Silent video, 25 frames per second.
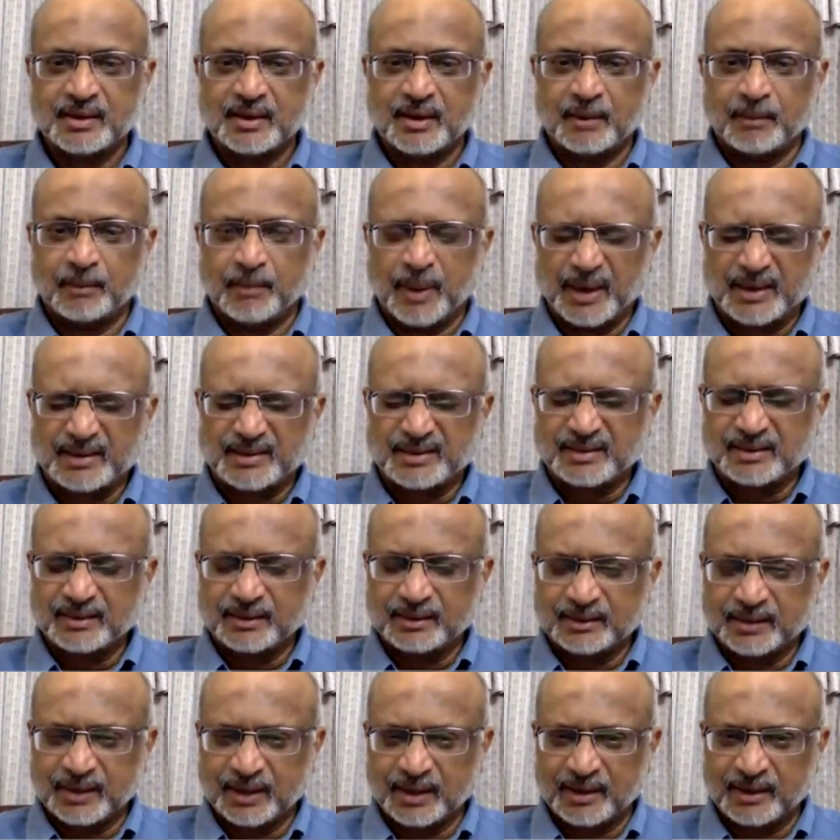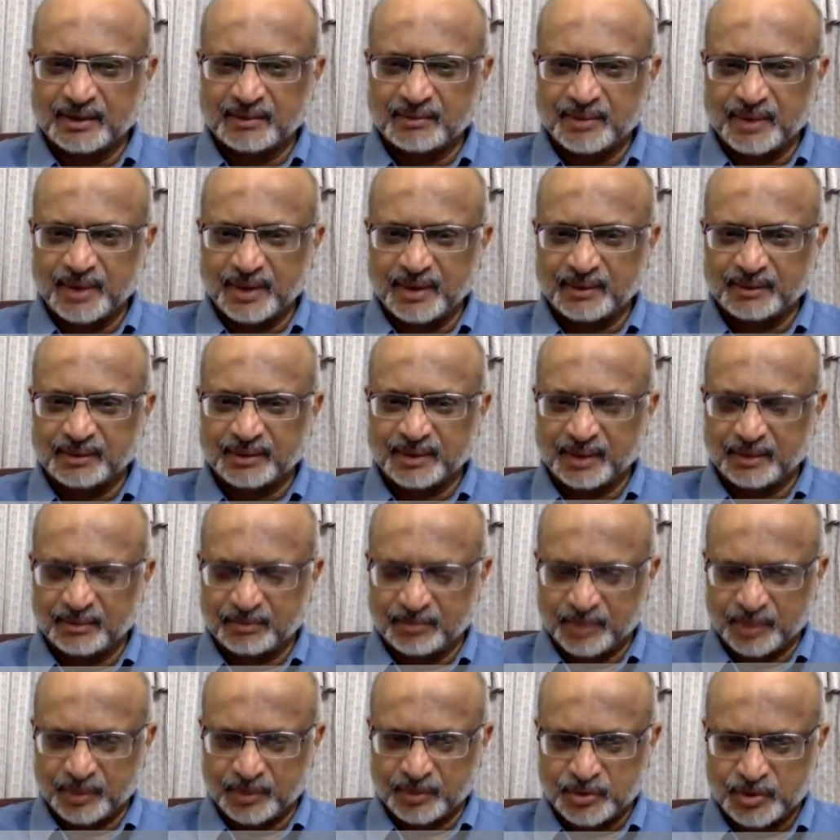But the
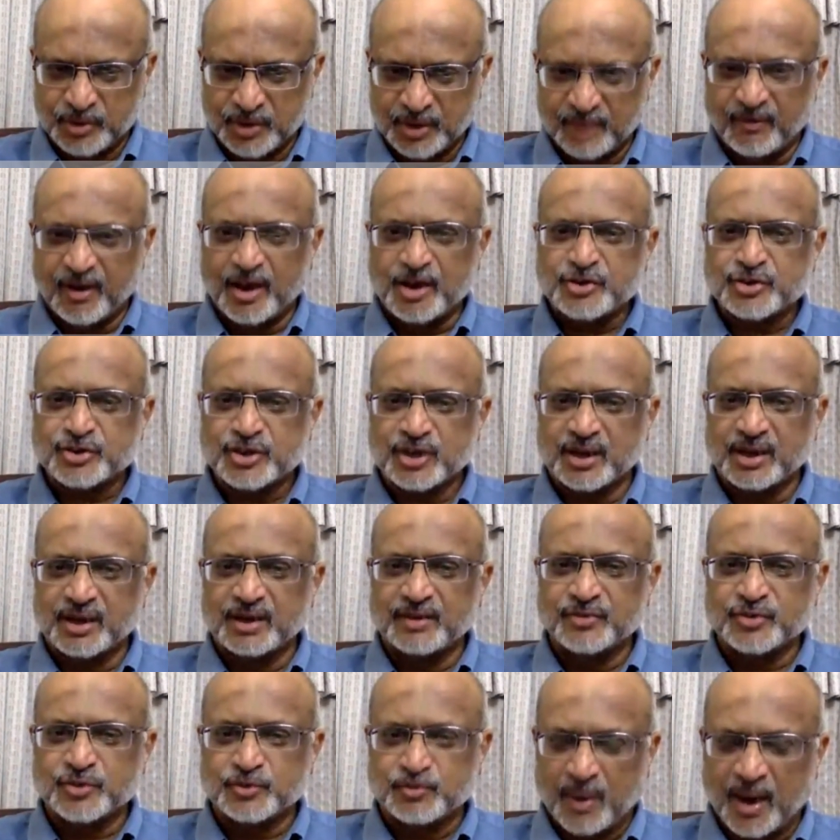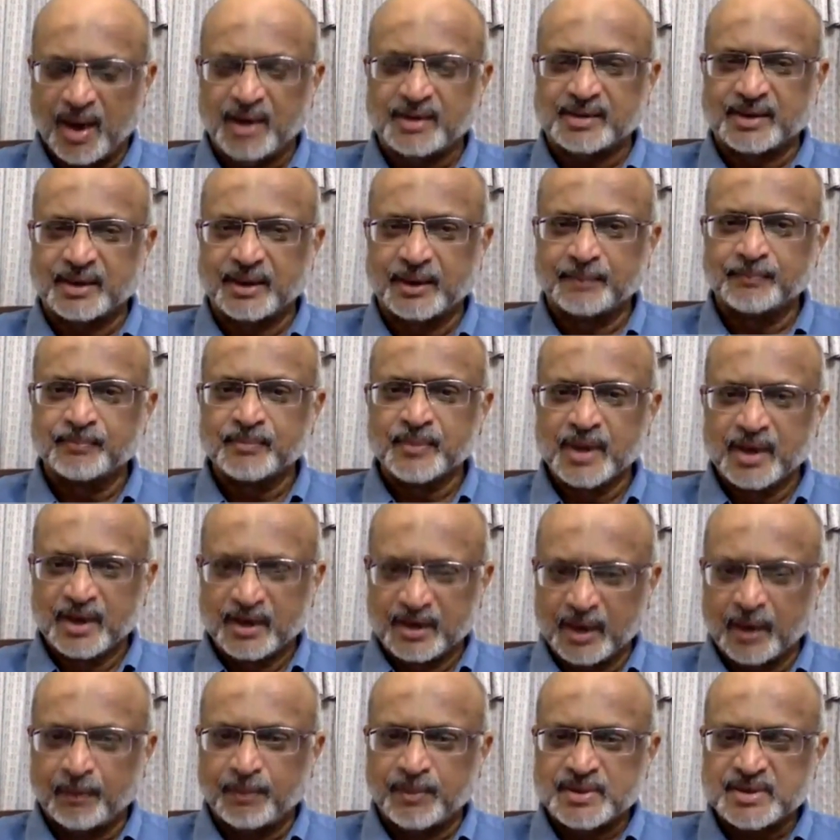Nawaz Sharif's party
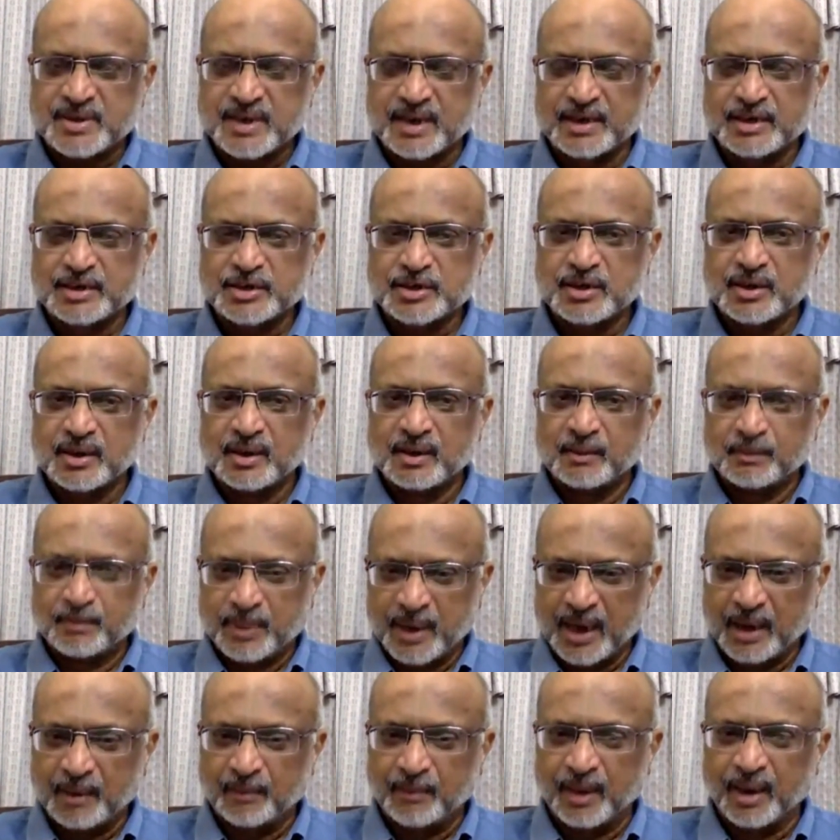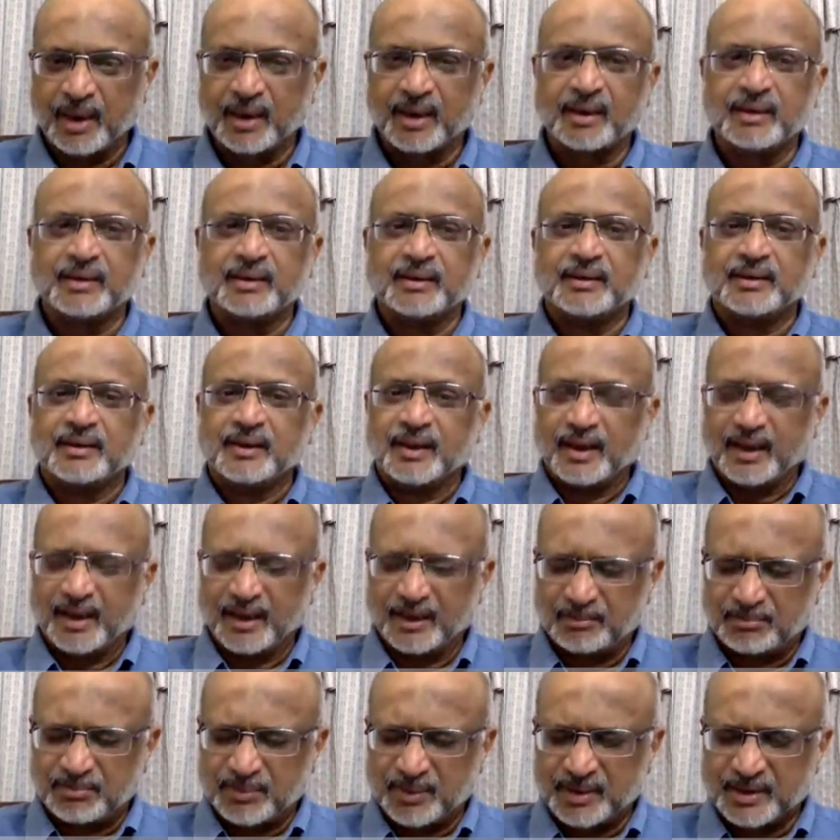represents PML,
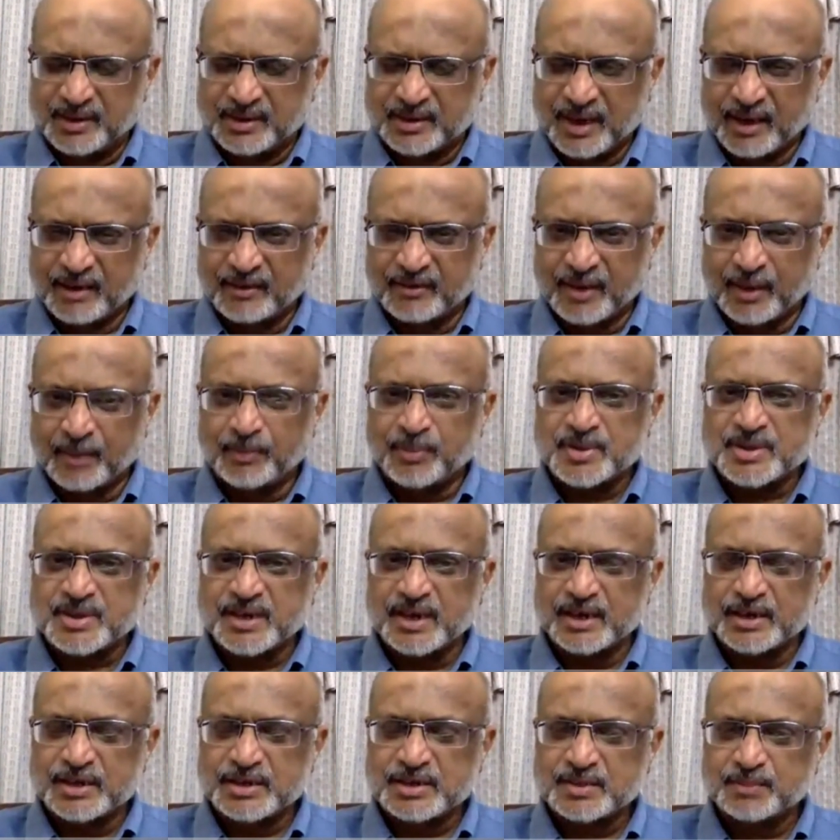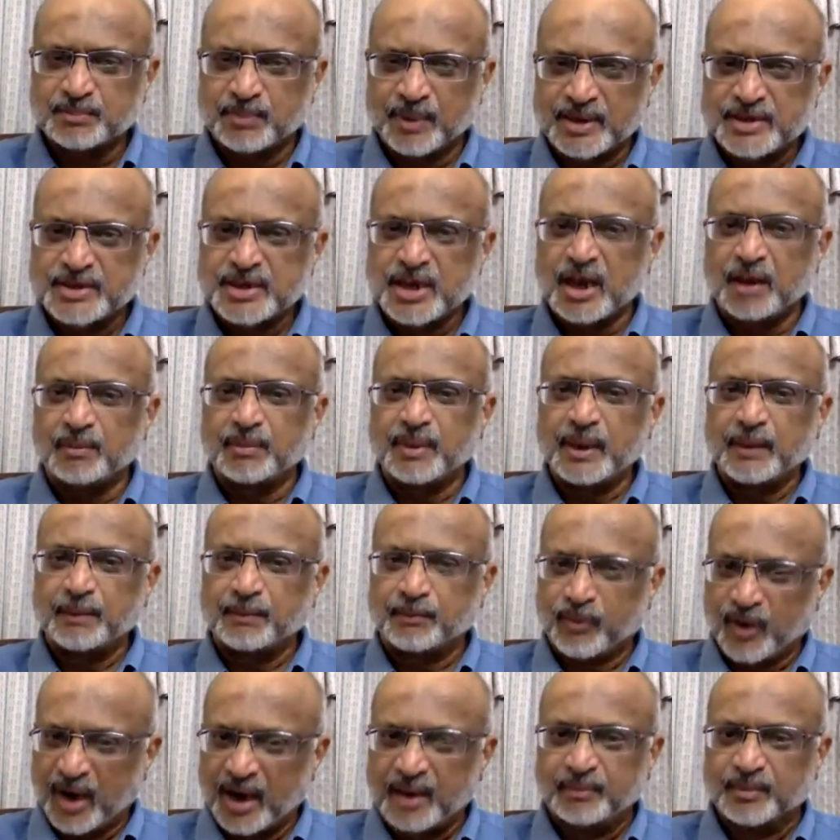that represents Punjabi
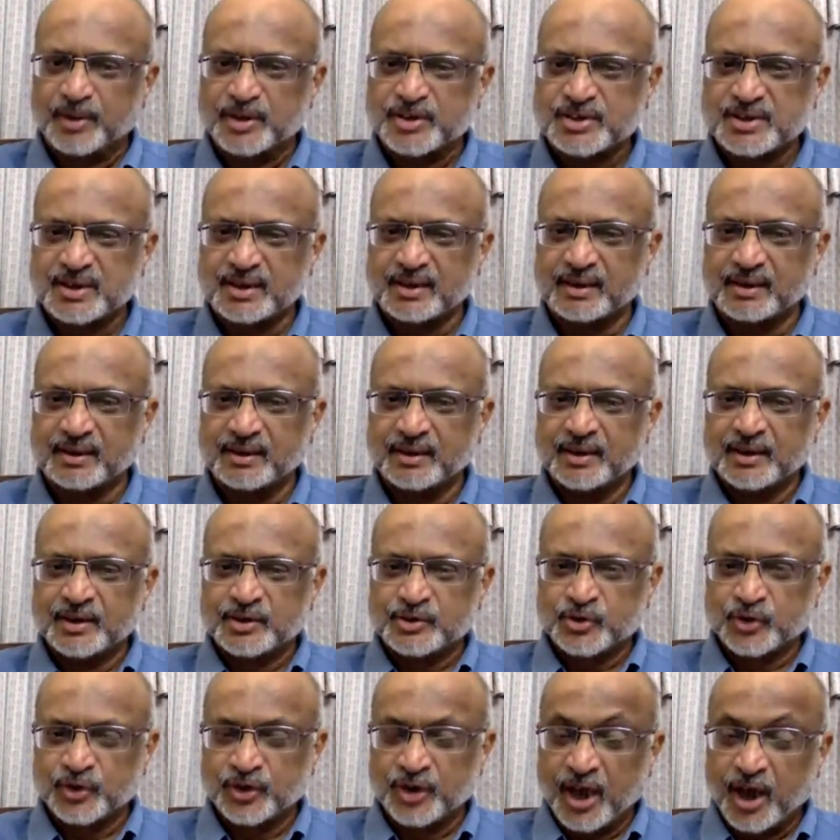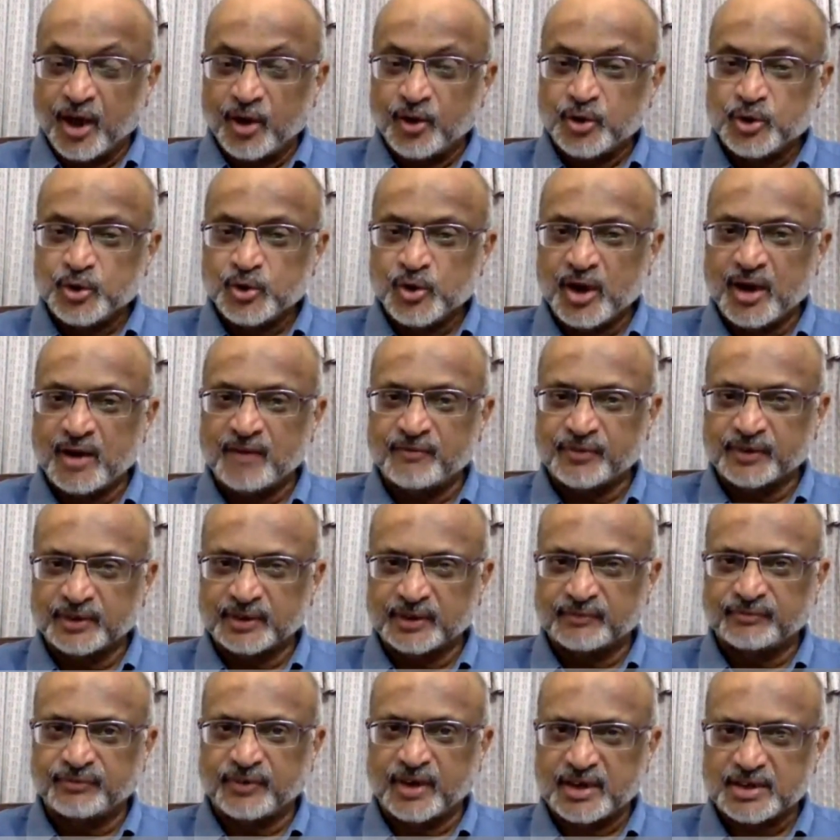primacy. So now you have, for
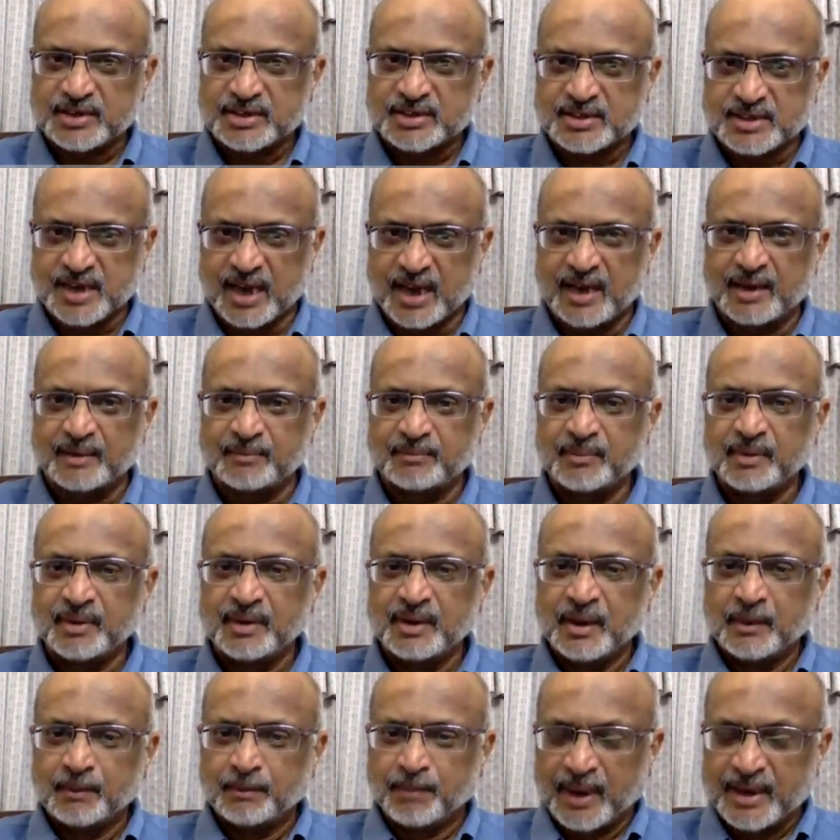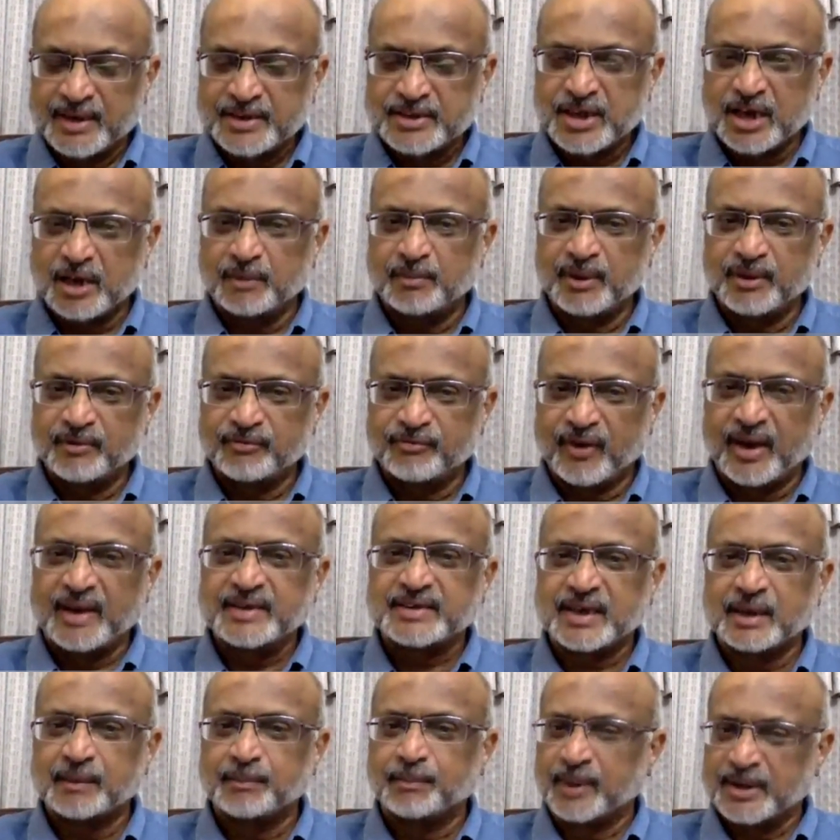the first time, Punjabi
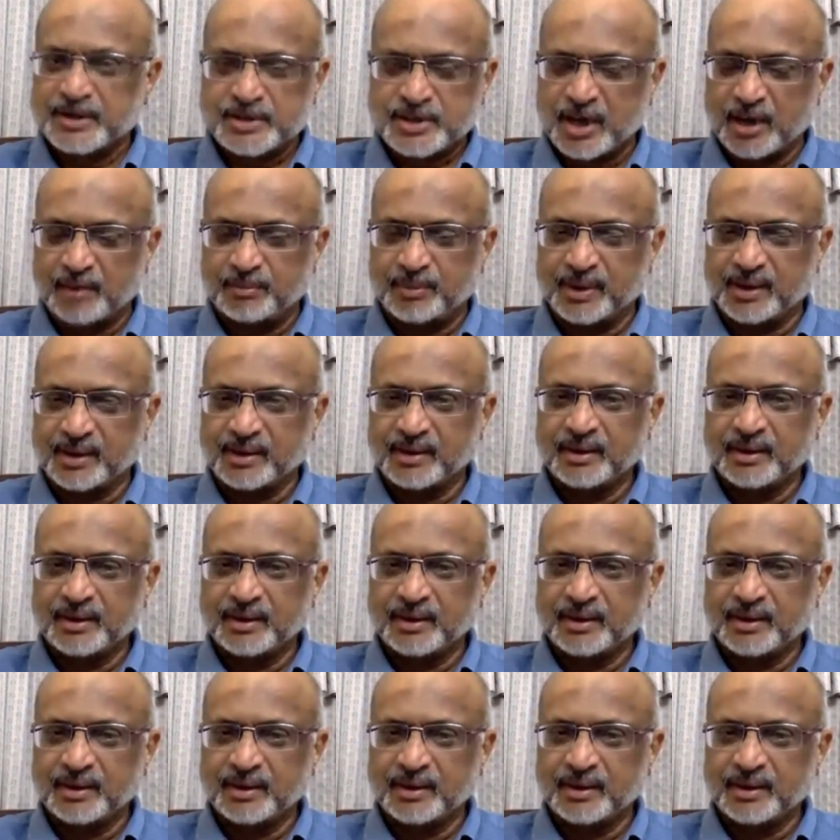fighting Punjabi.